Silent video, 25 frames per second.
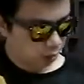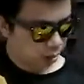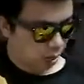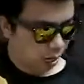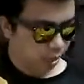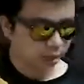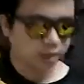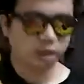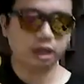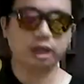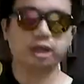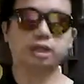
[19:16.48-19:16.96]

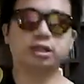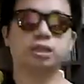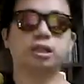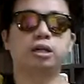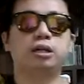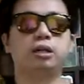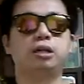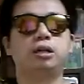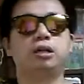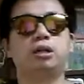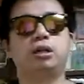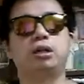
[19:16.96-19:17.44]
Answer
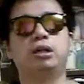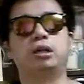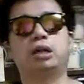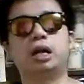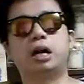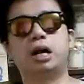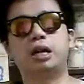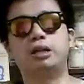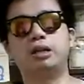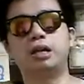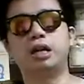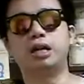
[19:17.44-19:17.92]

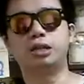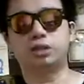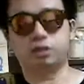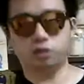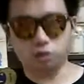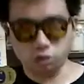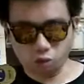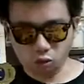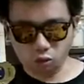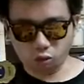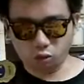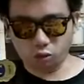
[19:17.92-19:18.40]
is
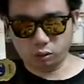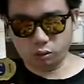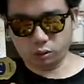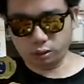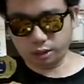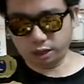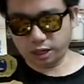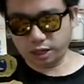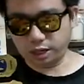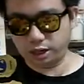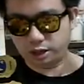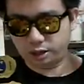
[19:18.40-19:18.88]
no.
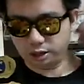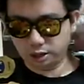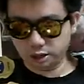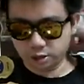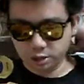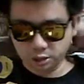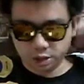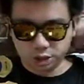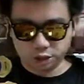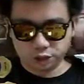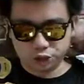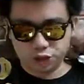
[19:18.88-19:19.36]
Okay.
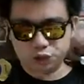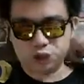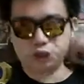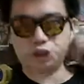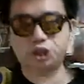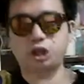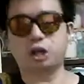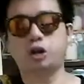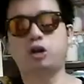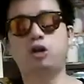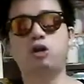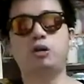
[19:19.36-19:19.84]
Eat
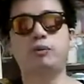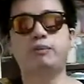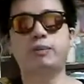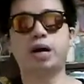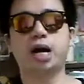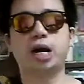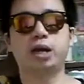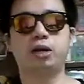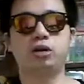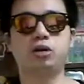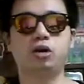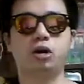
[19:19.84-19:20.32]
shit. Oh
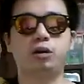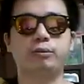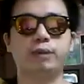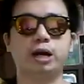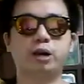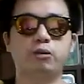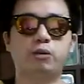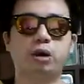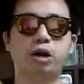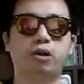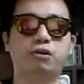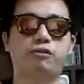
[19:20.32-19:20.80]
my god,
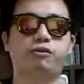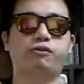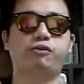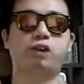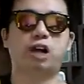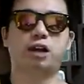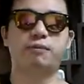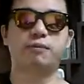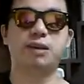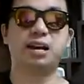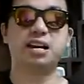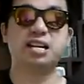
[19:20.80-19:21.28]
man. What the
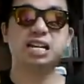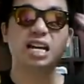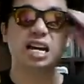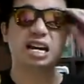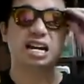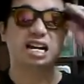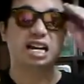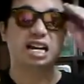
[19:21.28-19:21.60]
fuck, man.